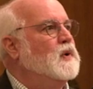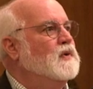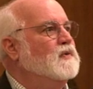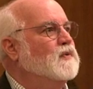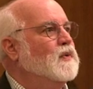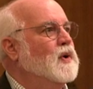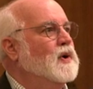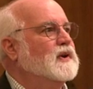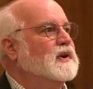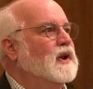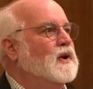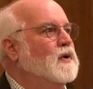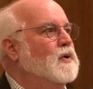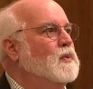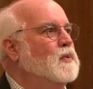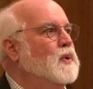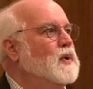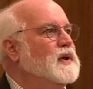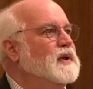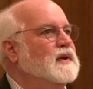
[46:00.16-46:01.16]
who've worked at
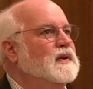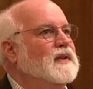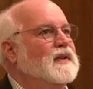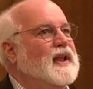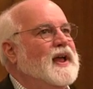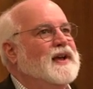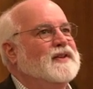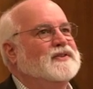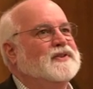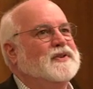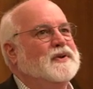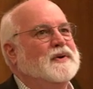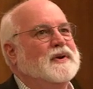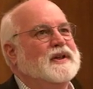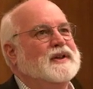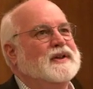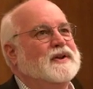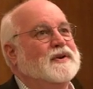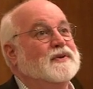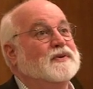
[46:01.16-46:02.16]
Homeboy in the last 30
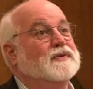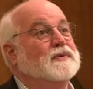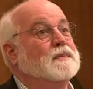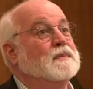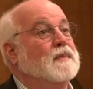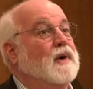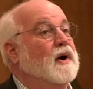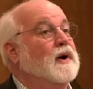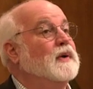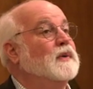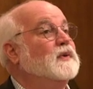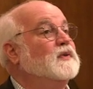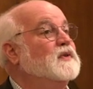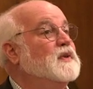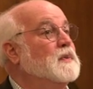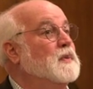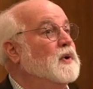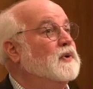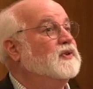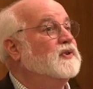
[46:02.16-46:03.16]
years, Mario is
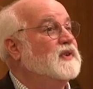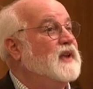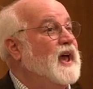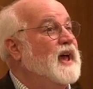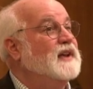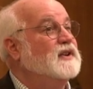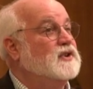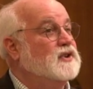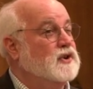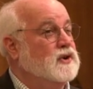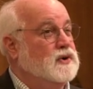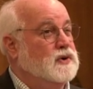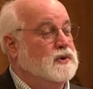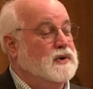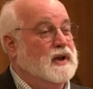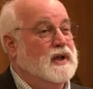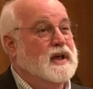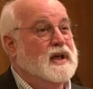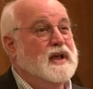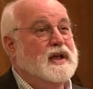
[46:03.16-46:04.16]
the most
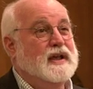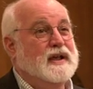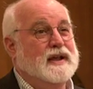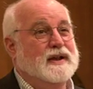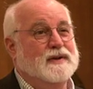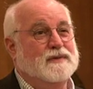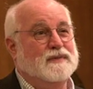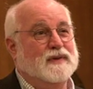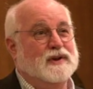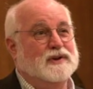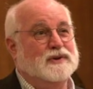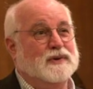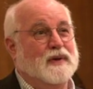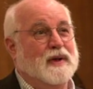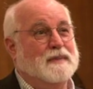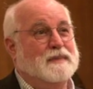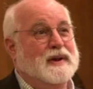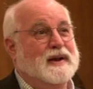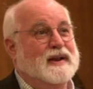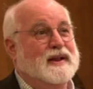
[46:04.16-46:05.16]
tattooed individual.
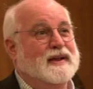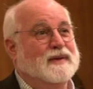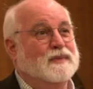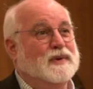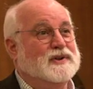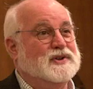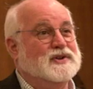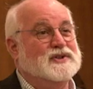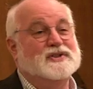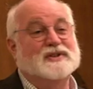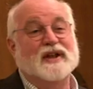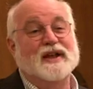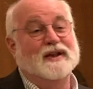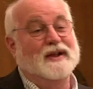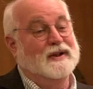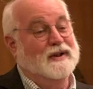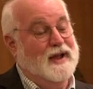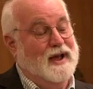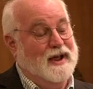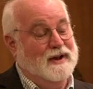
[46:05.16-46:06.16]
I mean, which is saying
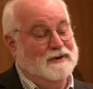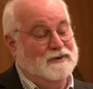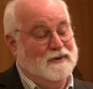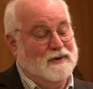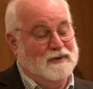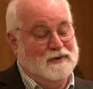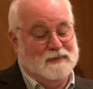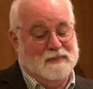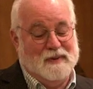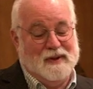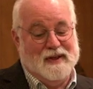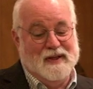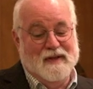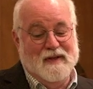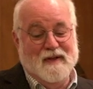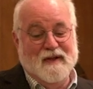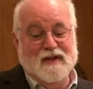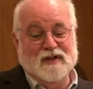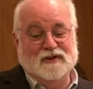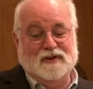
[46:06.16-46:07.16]
a lot, trust me.
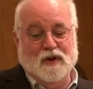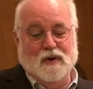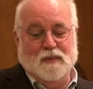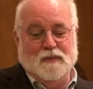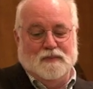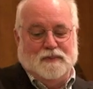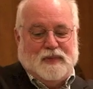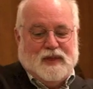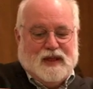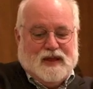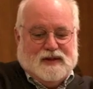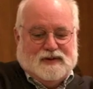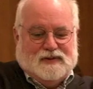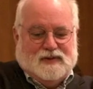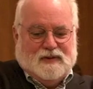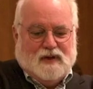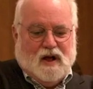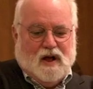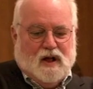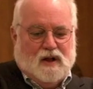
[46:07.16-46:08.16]
So
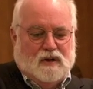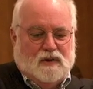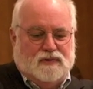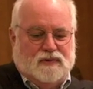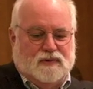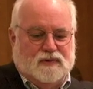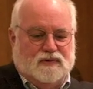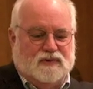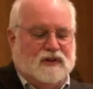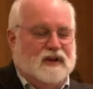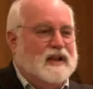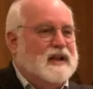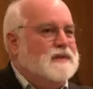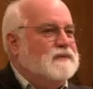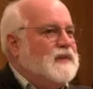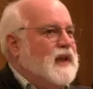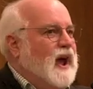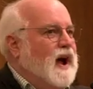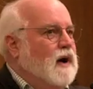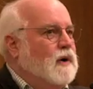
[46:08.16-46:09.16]
he's all
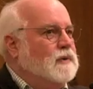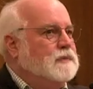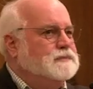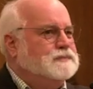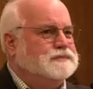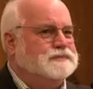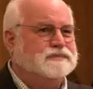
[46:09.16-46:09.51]
sleeved out,